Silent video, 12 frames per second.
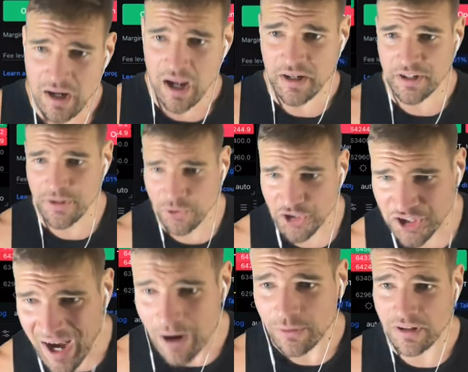And a huge
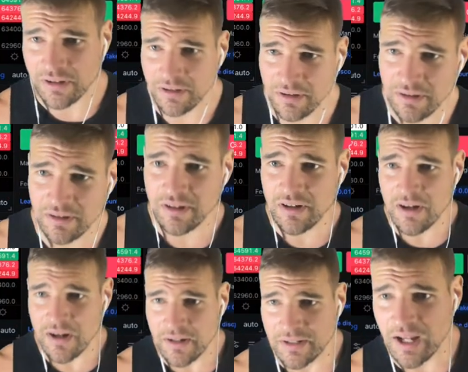shout
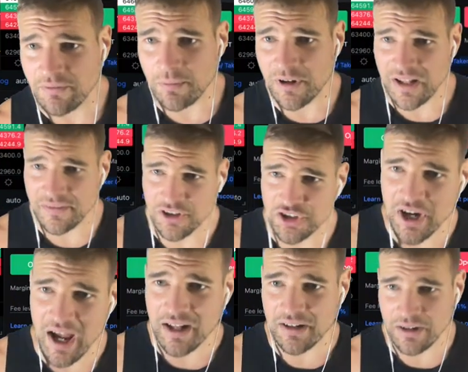to everybody in the
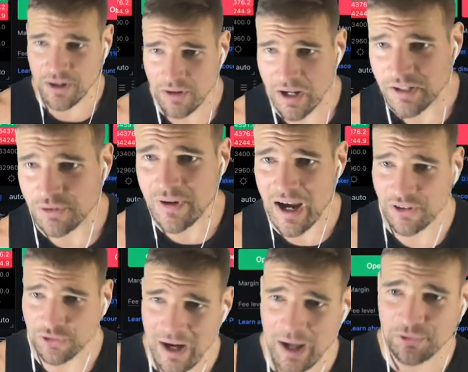chat. All right. You
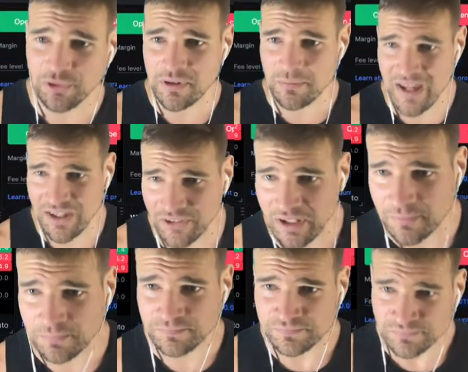guys are absolutely
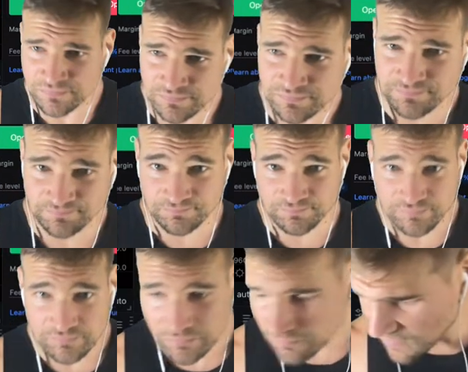amazing.
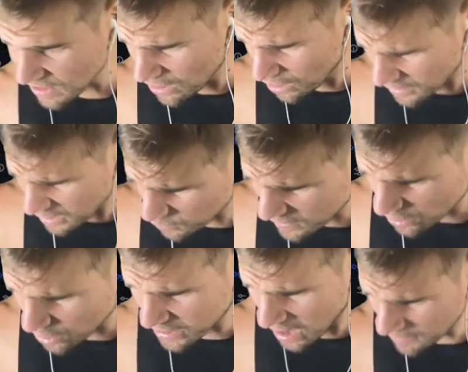All right, we
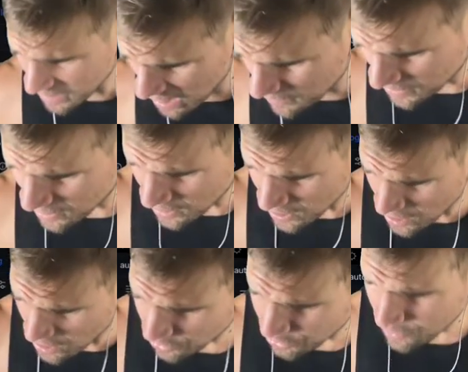are coming up
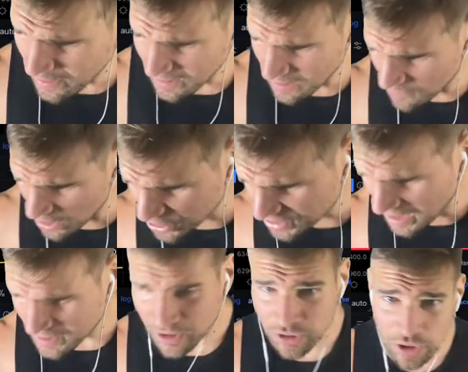to that level. I just
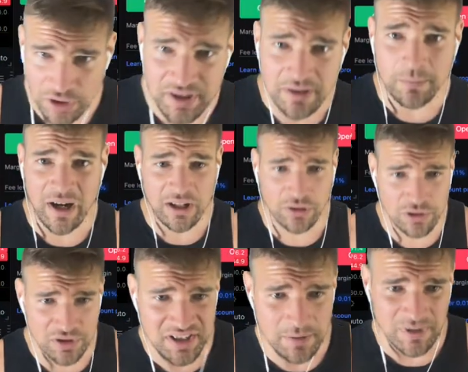got an alert. My
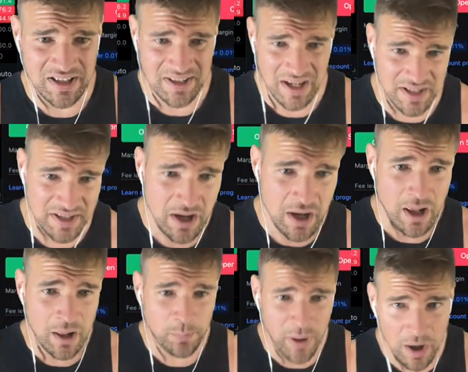alert simply says
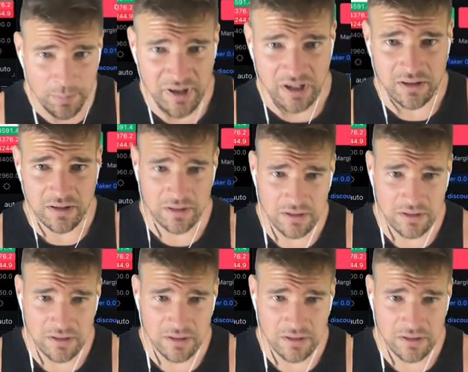pumping.